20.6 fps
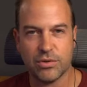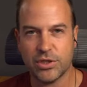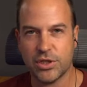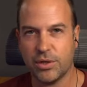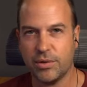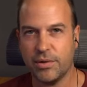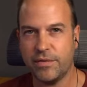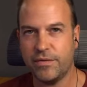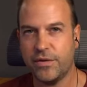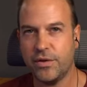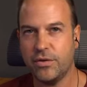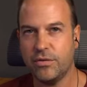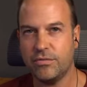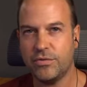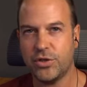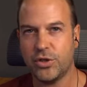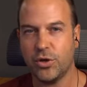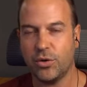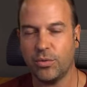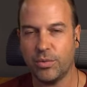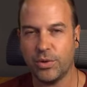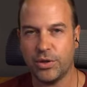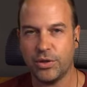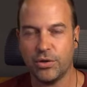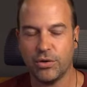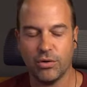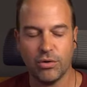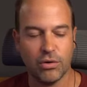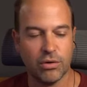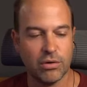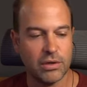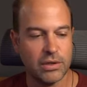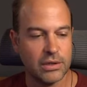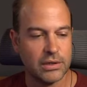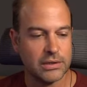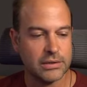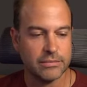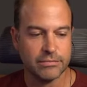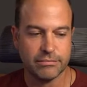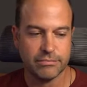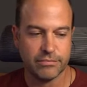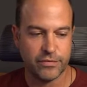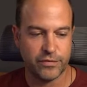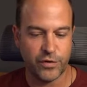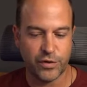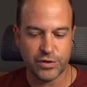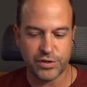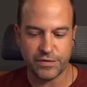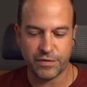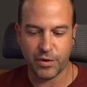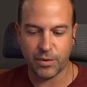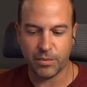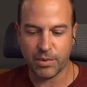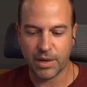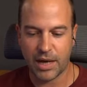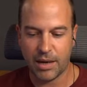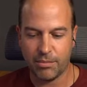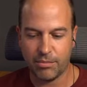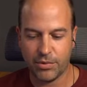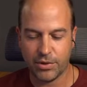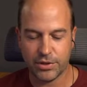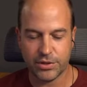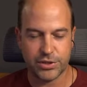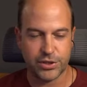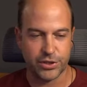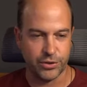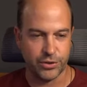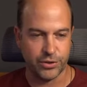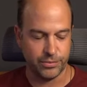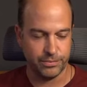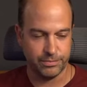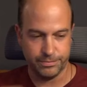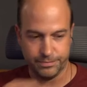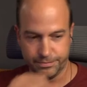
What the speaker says: So if you've shot with your Fujifilm camera to,